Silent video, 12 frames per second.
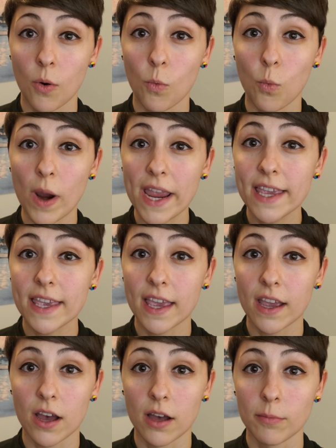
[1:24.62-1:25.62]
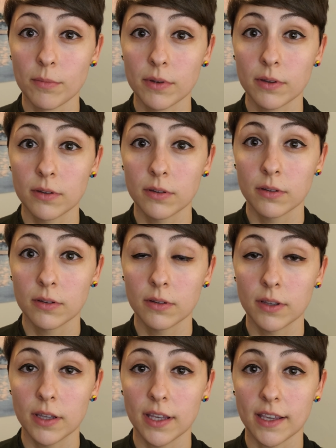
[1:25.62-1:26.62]
Waking up
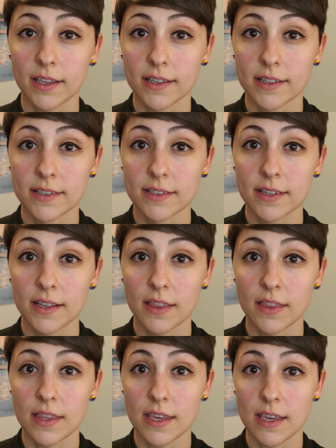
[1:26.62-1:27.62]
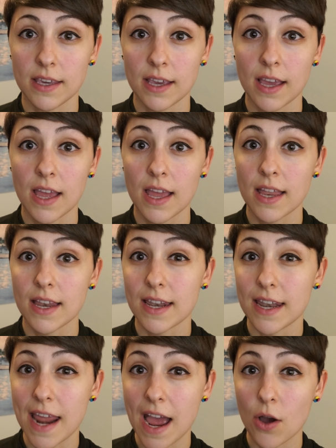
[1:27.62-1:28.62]
is the
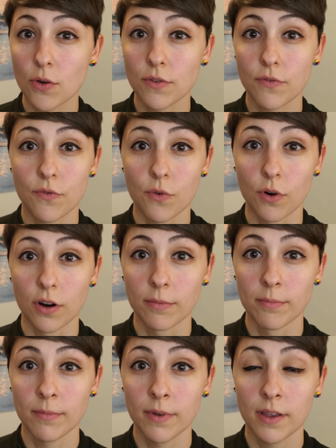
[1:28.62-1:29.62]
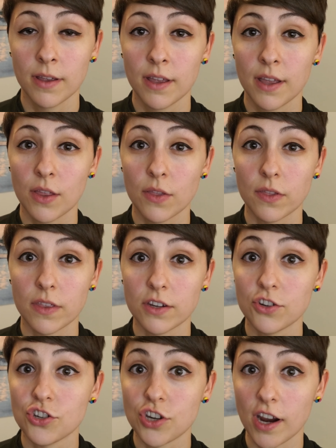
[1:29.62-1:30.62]
noun form, the
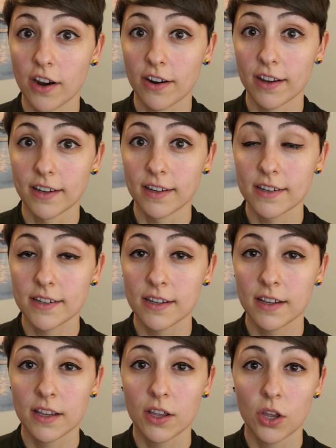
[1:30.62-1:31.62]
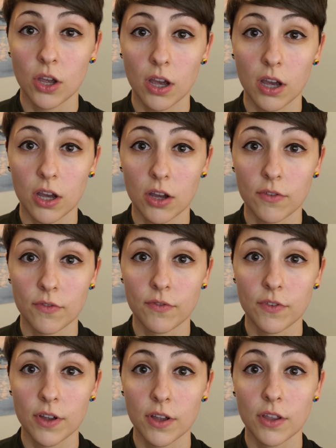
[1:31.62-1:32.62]
gerund
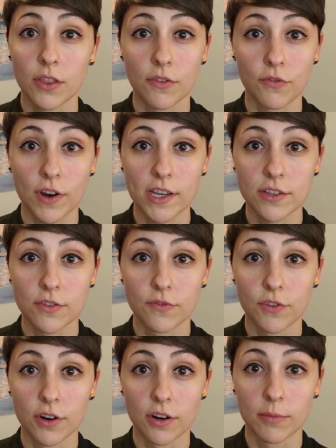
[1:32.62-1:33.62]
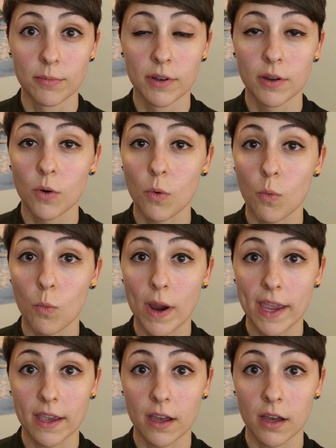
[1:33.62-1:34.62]
of the phrasal verb
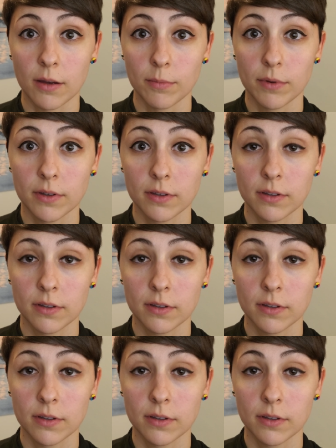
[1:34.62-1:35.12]
wake up.